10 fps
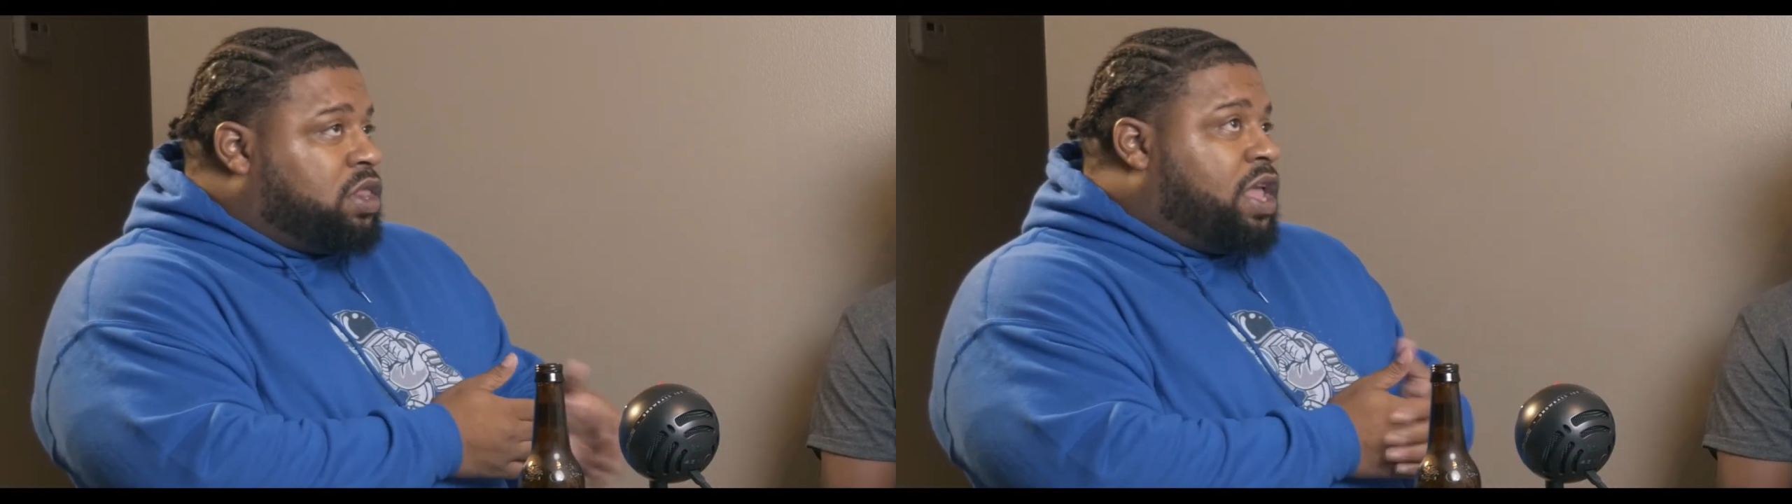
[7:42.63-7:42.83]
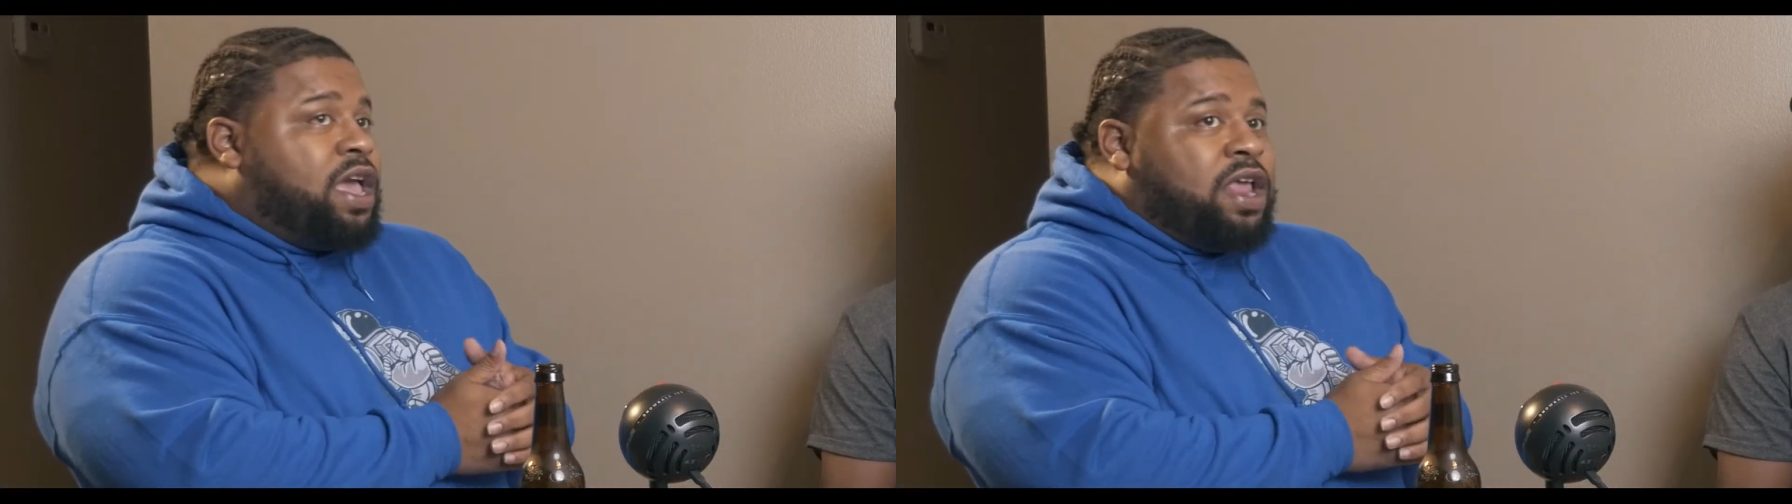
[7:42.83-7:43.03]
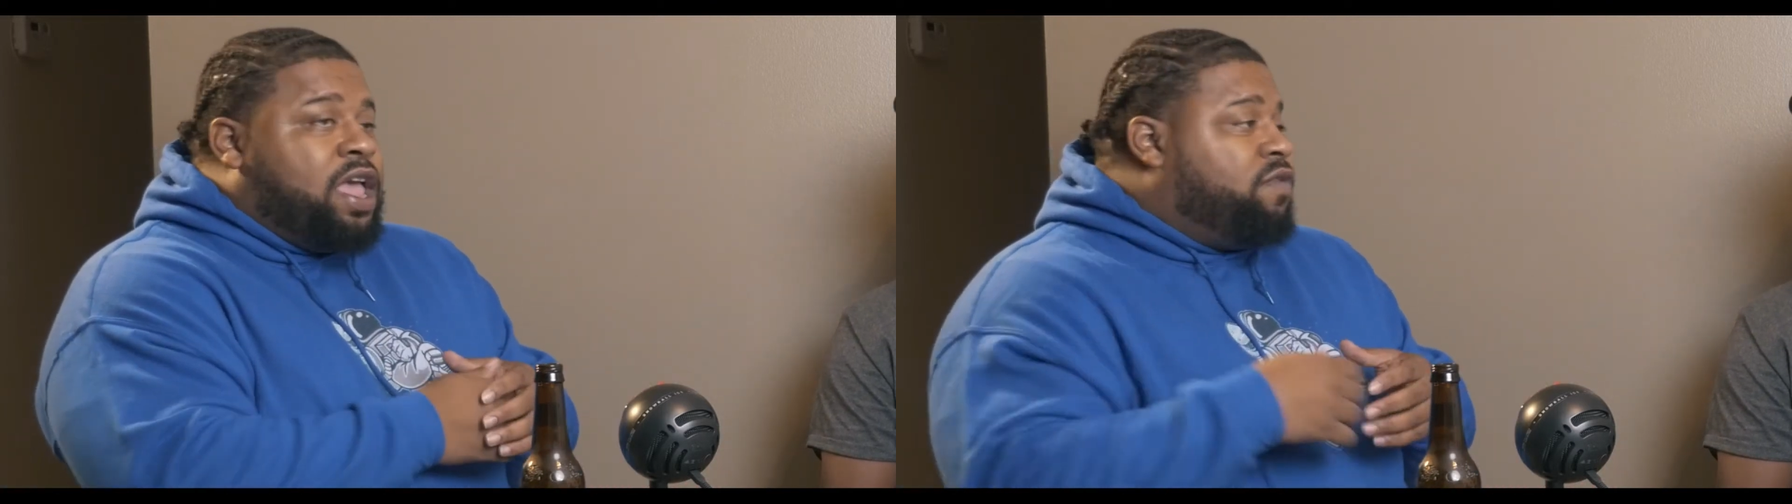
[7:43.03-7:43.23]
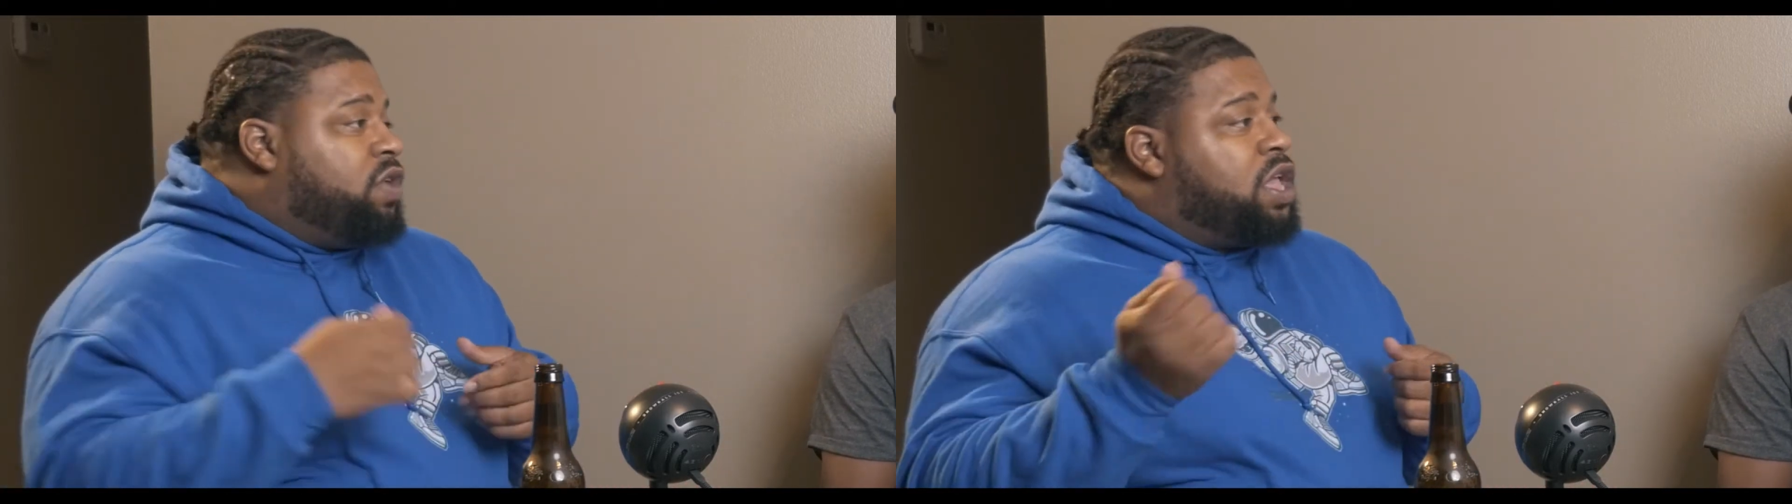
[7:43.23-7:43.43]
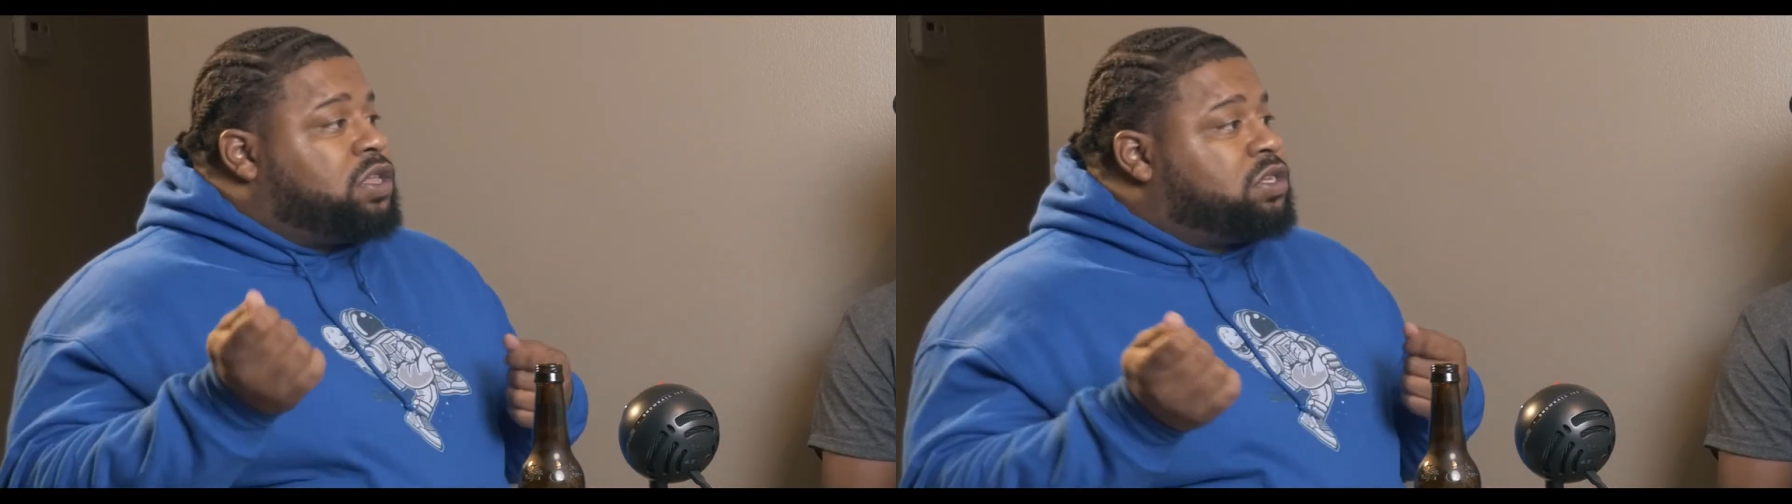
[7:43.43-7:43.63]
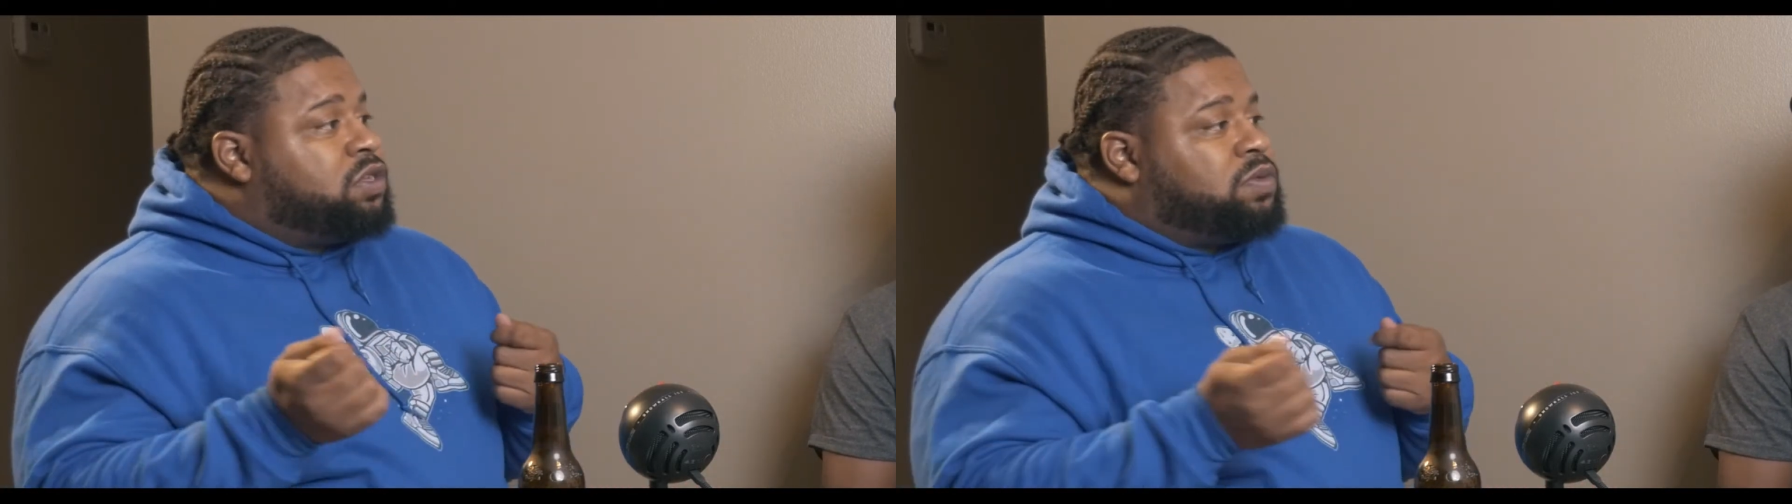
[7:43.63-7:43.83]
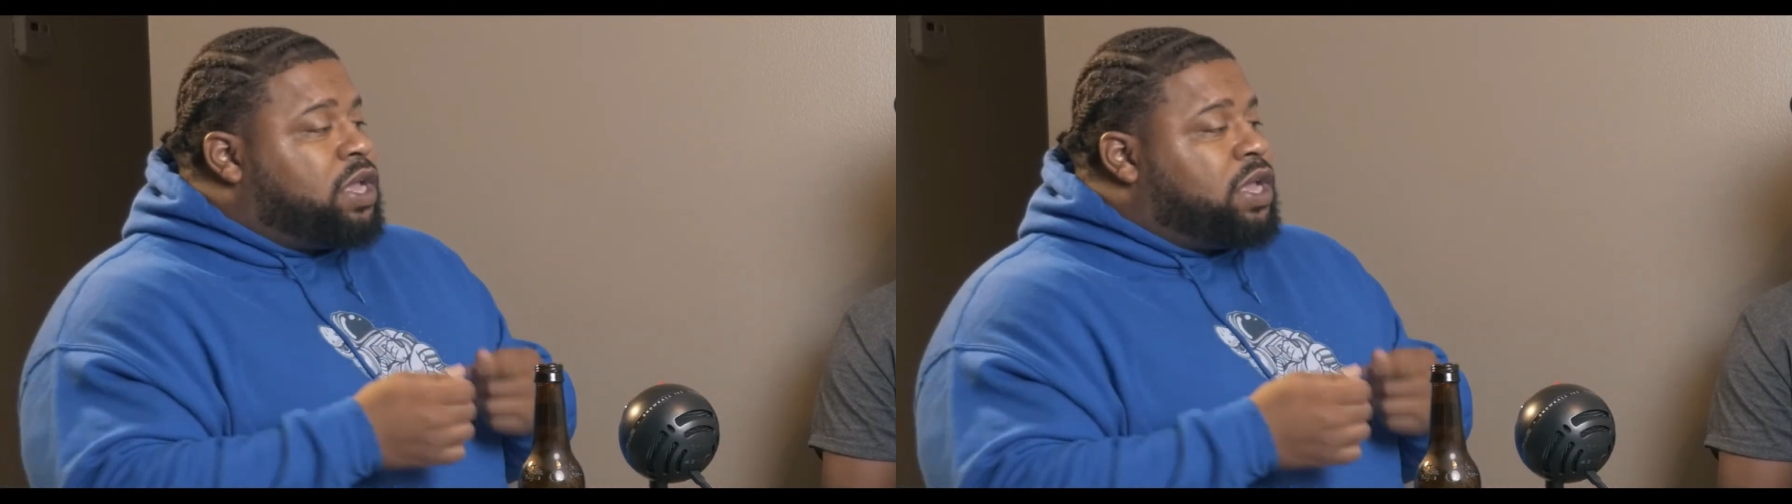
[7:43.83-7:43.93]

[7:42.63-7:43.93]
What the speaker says: they got to have relationships.